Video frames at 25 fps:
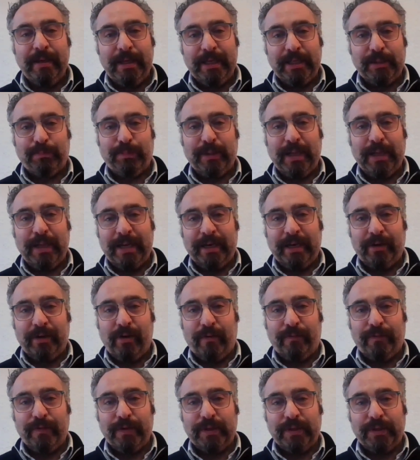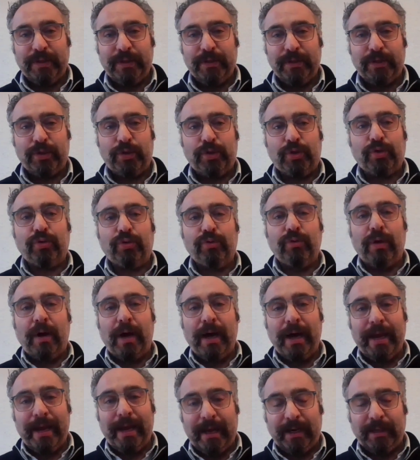these planning officers
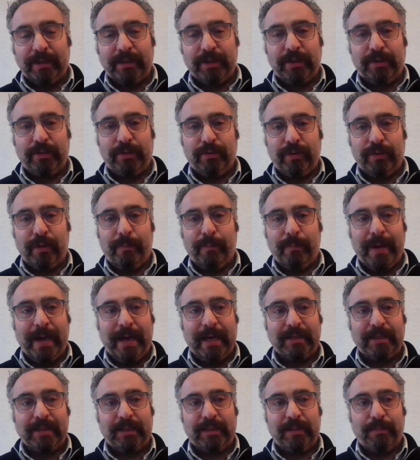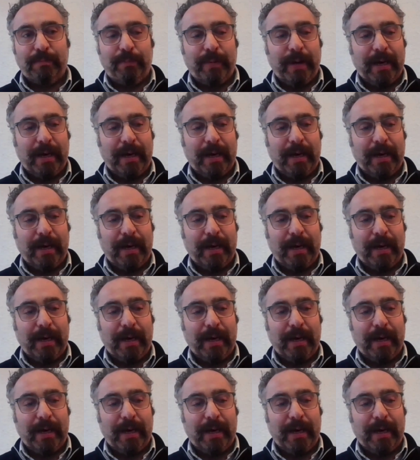trying to do their best.